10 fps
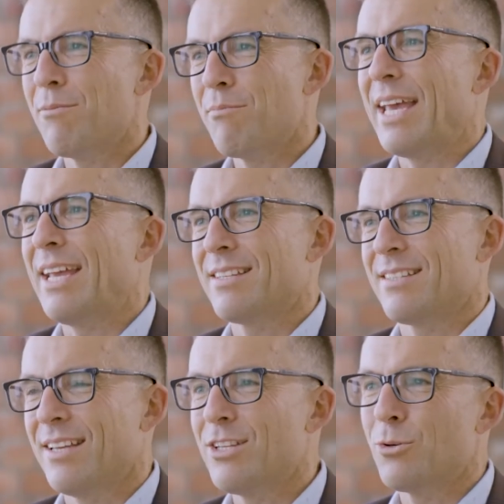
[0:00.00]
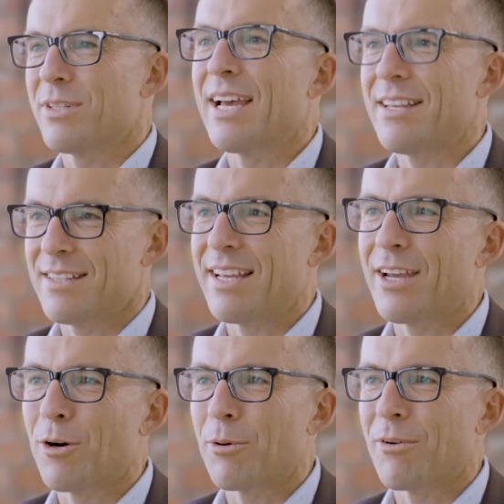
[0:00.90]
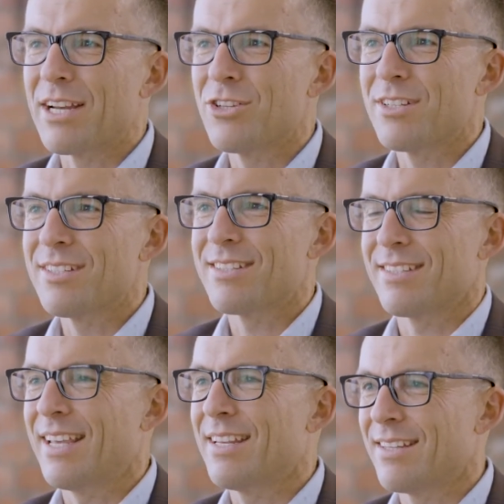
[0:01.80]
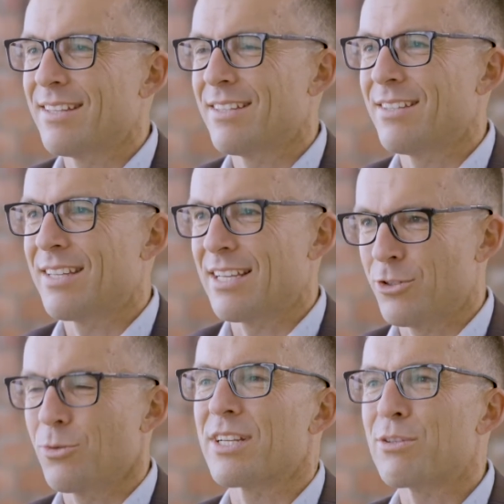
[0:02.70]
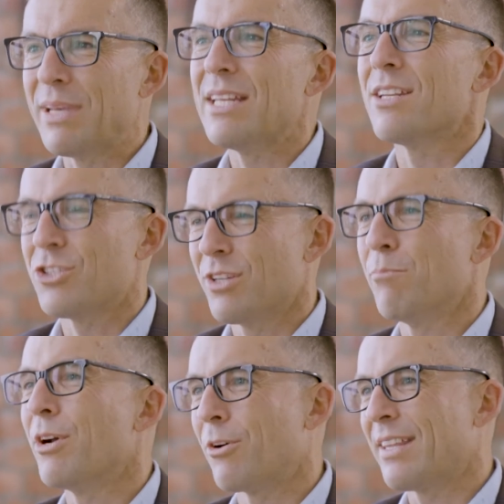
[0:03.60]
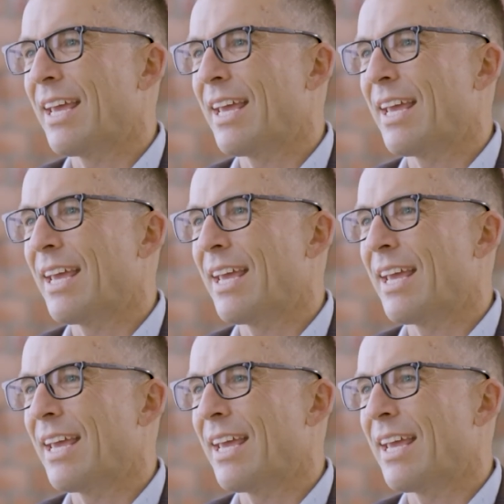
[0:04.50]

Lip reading: impact in your day-to-day operations, and does your expenditure mirror